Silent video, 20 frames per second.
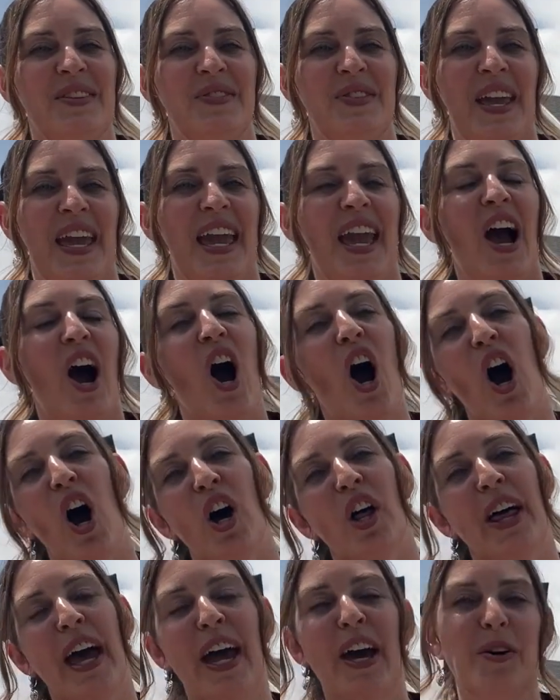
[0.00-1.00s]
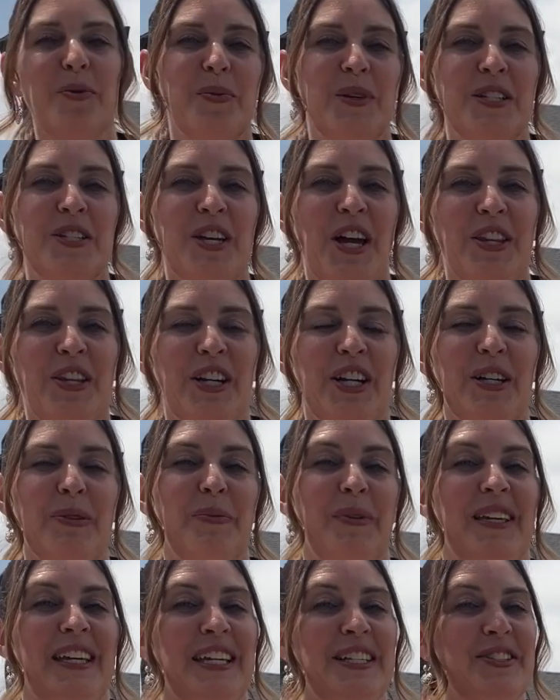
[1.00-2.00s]
they all help each other
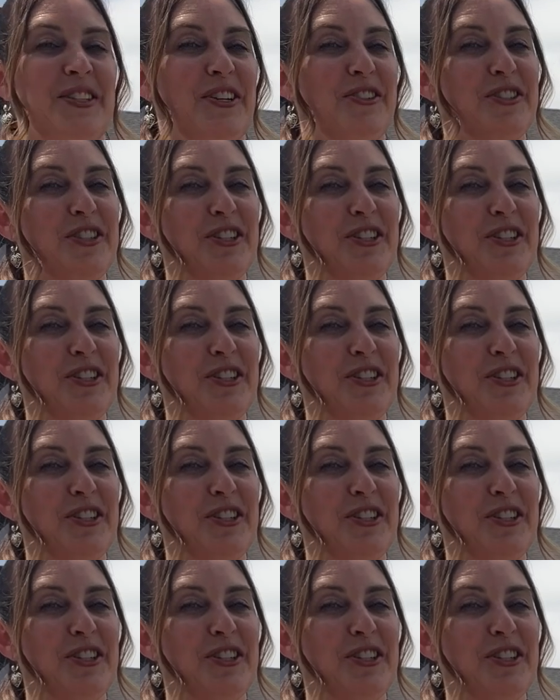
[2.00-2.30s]
because their